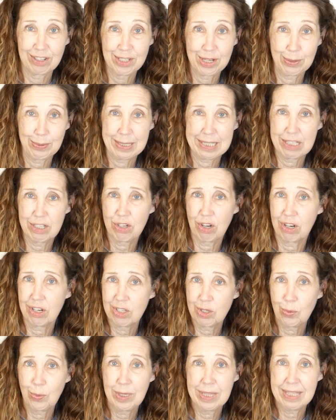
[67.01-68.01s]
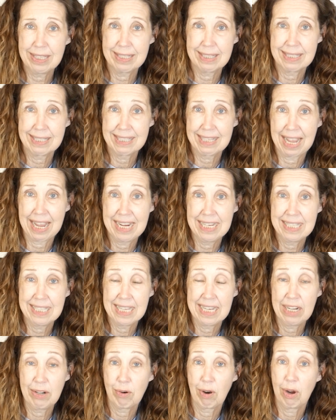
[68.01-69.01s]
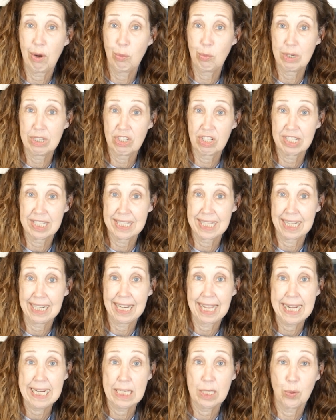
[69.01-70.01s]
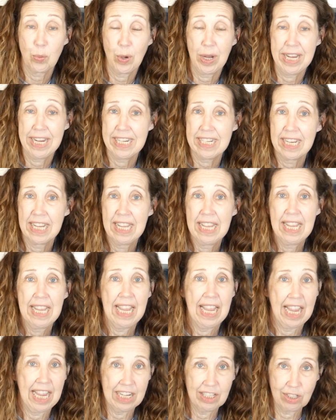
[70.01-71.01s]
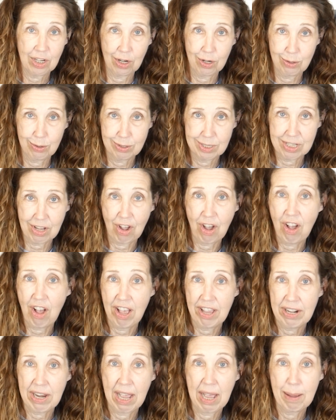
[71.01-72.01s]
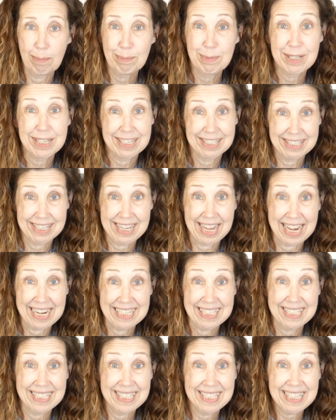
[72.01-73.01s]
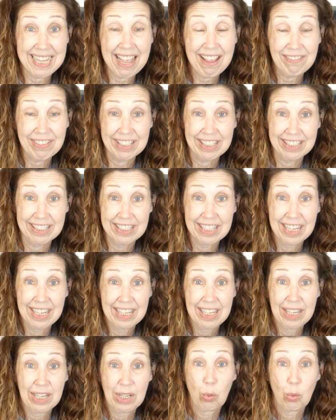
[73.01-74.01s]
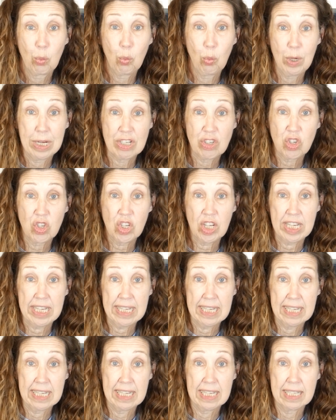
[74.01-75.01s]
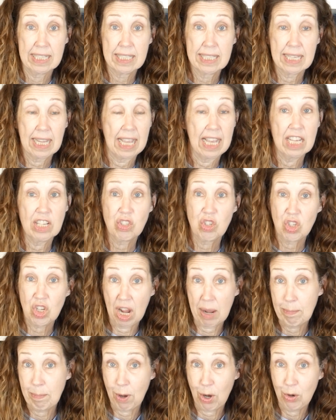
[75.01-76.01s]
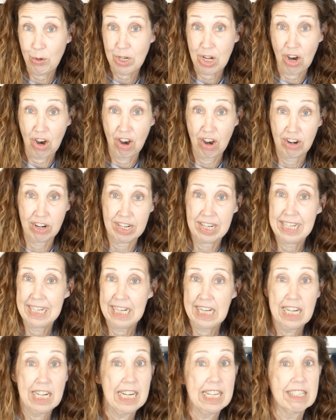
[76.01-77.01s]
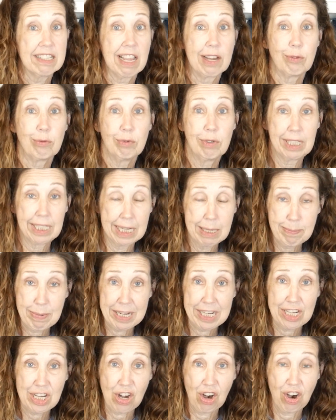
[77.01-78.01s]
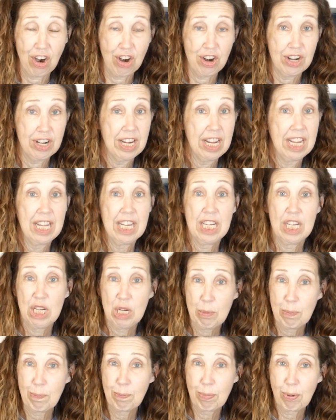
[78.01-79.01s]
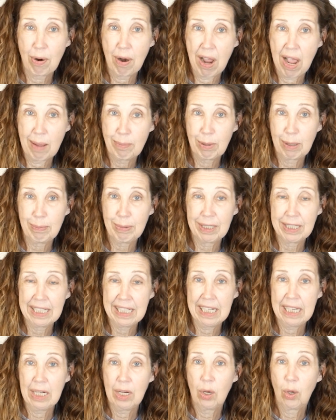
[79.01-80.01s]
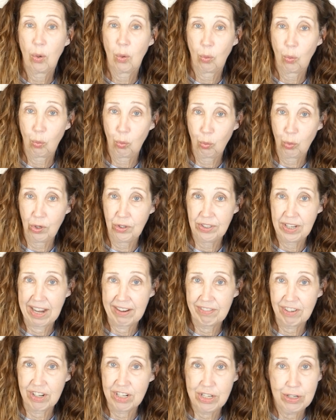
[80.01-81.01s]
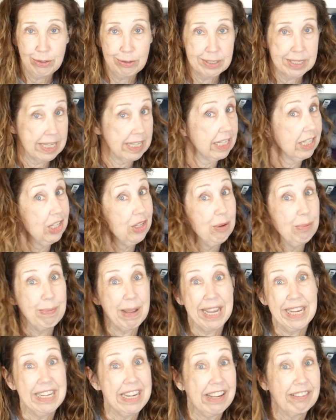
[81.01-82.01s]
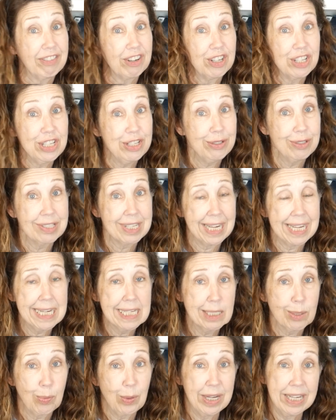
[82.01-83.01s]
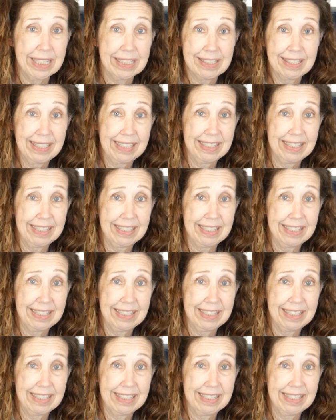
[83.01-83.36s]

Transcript: So it starts with size 0, which is the lace weight, and goes on up to size 7, which is a jumbo yarn. It is a really big yarn. You probably will never use it. You may never use lace weight.